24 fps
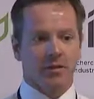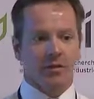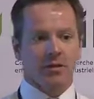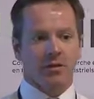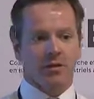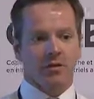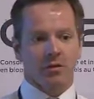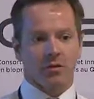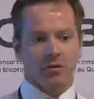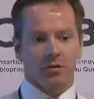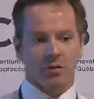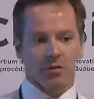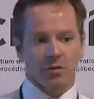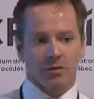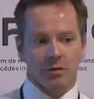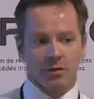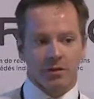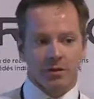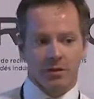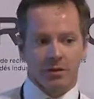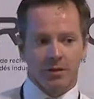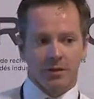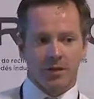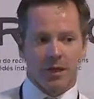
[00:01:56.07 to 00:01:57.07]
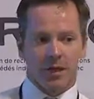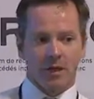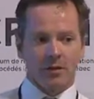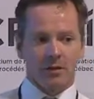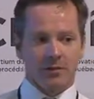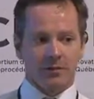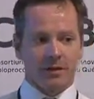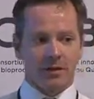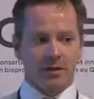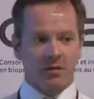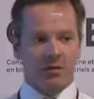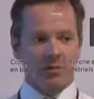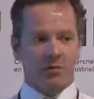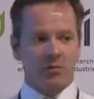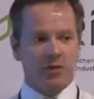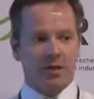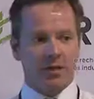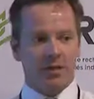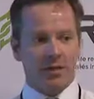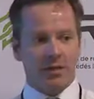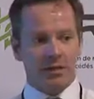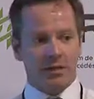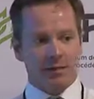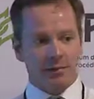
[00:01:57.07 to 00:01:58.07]
So all of these
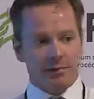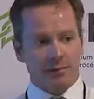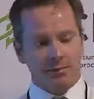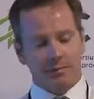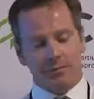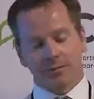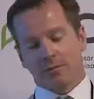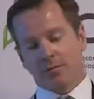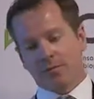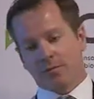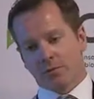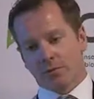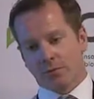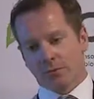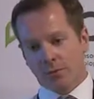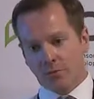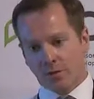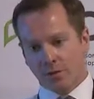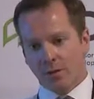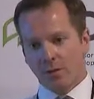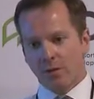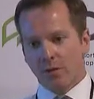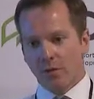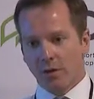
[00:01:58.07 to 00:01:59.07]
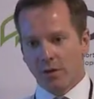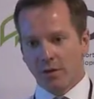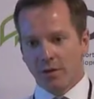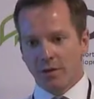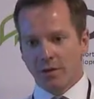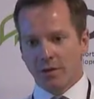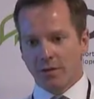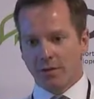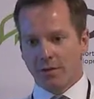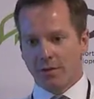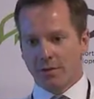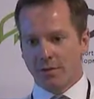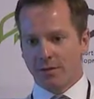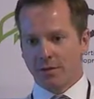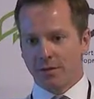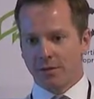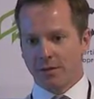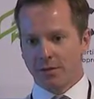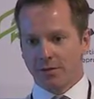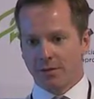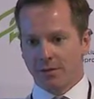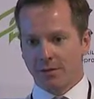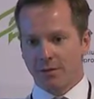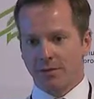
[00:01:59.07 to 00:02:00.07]
objectives, of course, they will
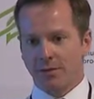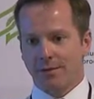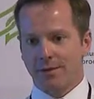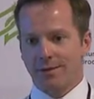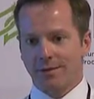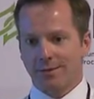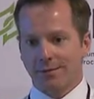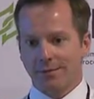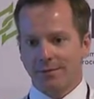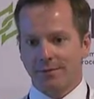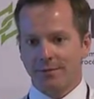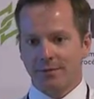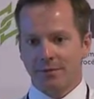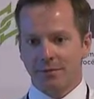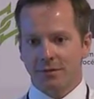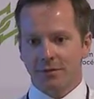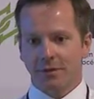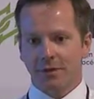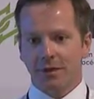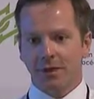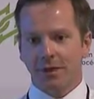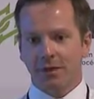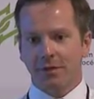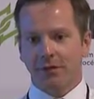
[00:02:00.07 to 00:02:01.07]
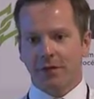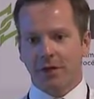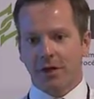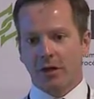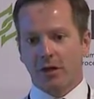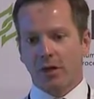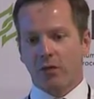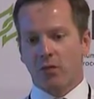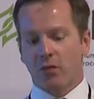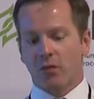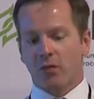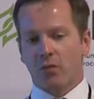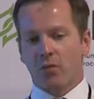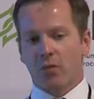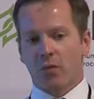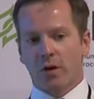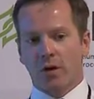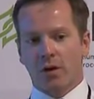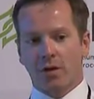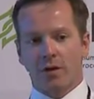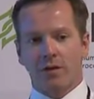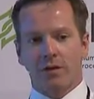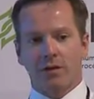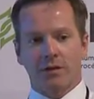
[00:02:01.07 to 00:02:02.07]
if they are
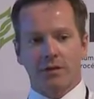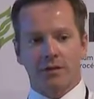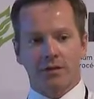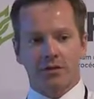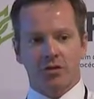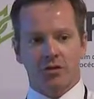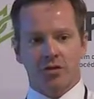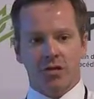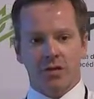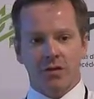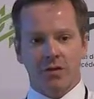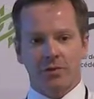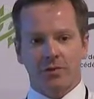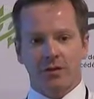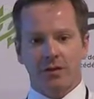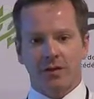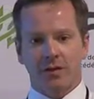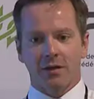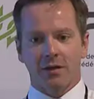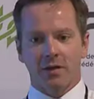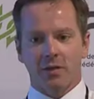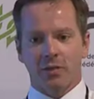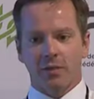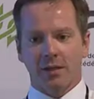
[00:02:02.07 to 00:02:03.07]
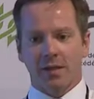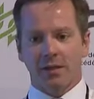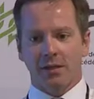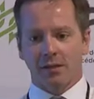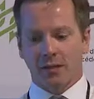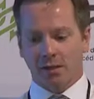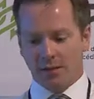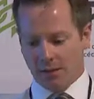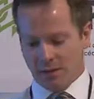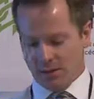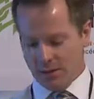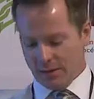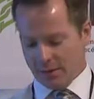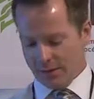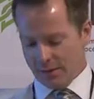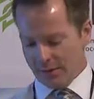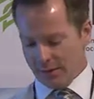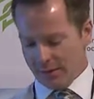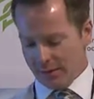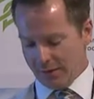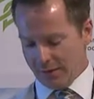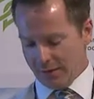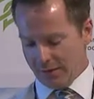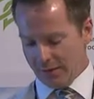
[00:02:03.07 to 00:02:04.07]
well achieved are met,
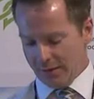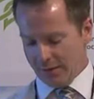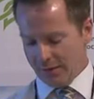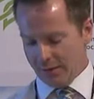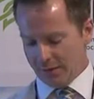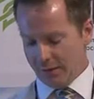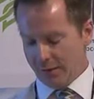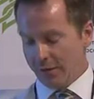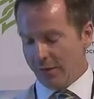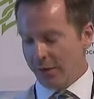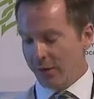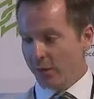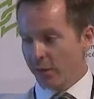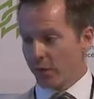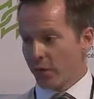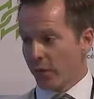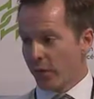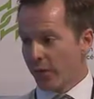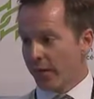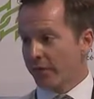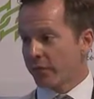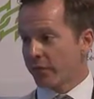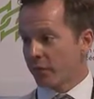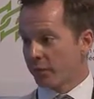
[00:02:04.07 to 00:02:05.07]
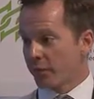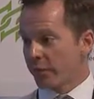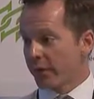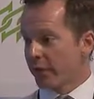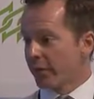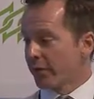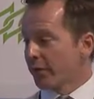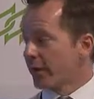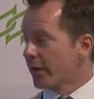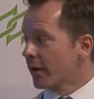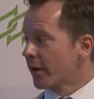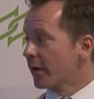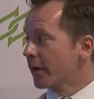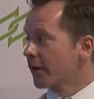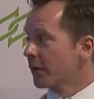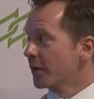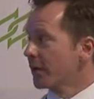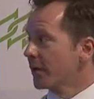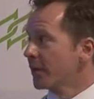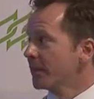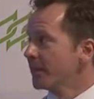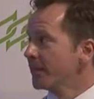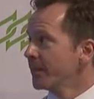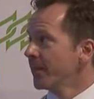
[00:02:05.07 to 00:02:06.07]
they will drive to better
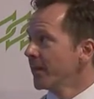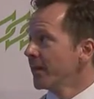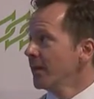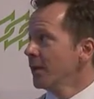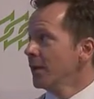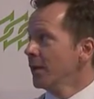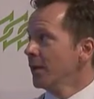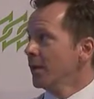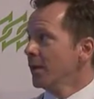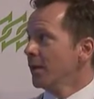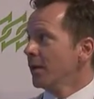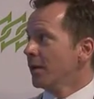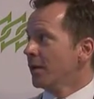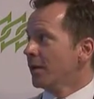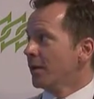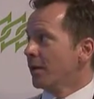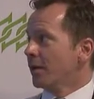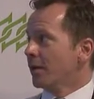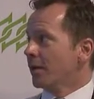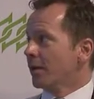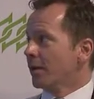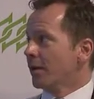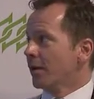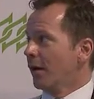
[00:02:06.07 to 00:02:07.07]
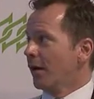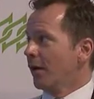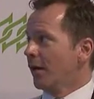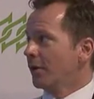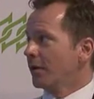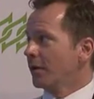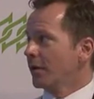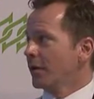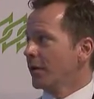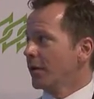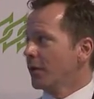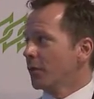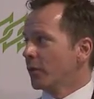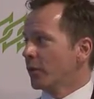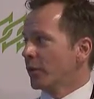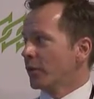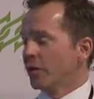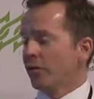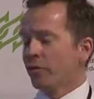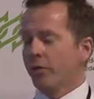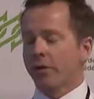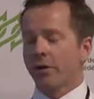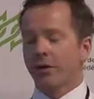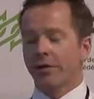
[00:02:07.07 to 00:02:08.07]
economy. Oftenly, when
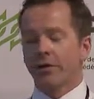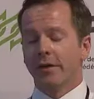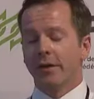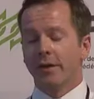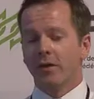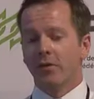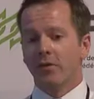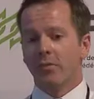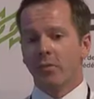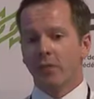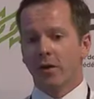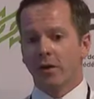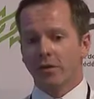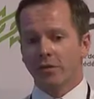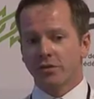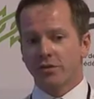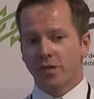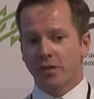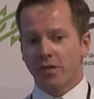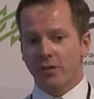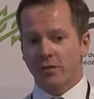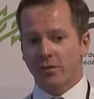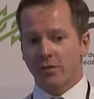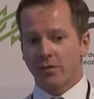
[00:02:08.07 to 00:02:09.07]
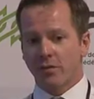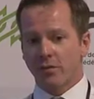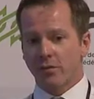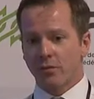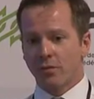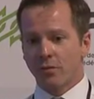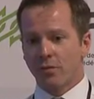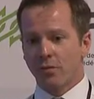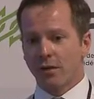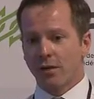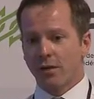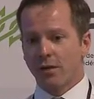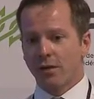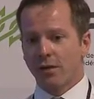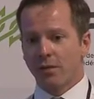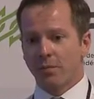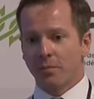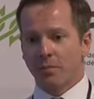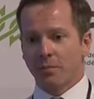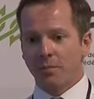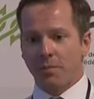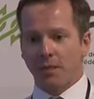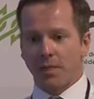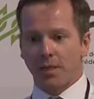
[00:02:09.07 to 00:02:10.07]
you start these projects, you end
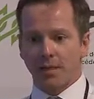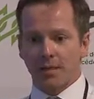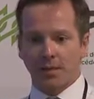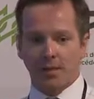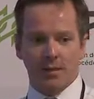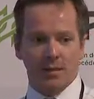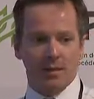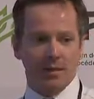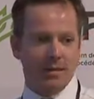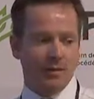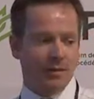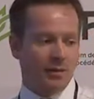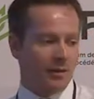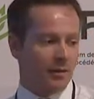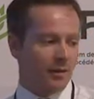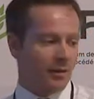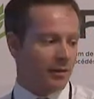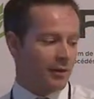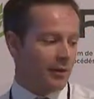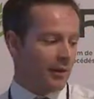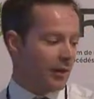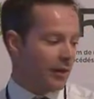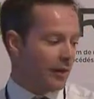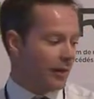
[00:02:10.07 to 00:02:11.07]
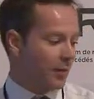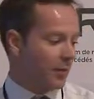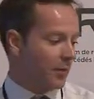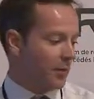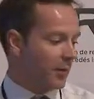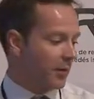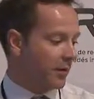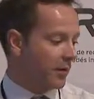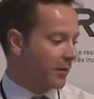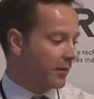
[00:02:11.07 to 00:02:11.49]
up like this guy, right?